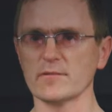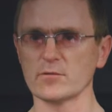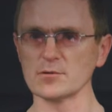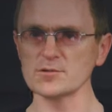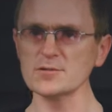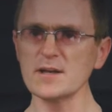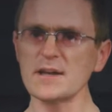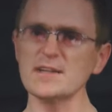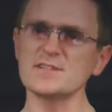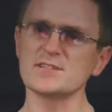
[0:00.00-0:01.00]
version,
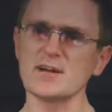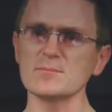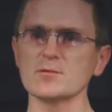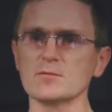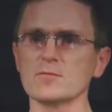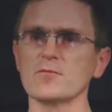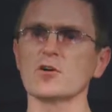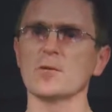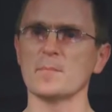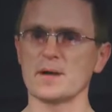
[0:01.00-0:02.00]
it's time to look for
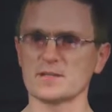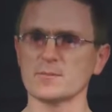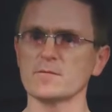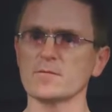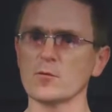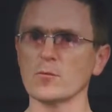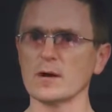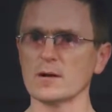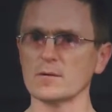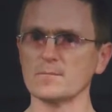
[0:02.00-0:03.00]
compatible
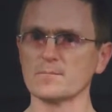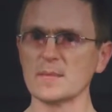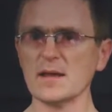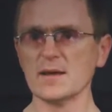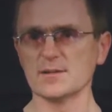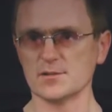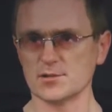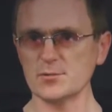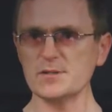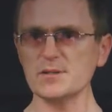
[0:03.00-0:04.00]
firmware. To
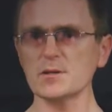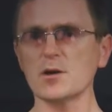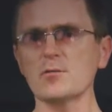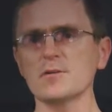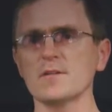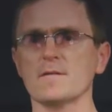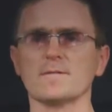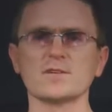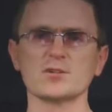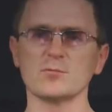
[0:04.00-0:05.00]
do it, go to the
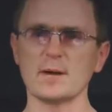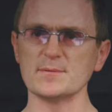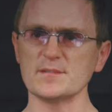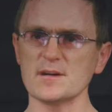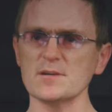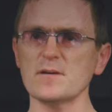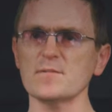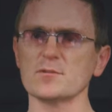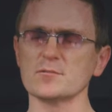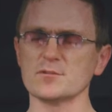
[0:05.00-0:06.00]
official website
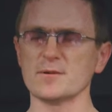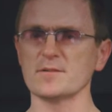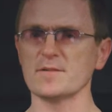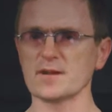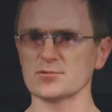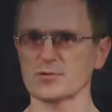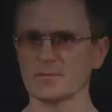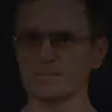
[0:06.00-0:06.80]
of the router manufacturer.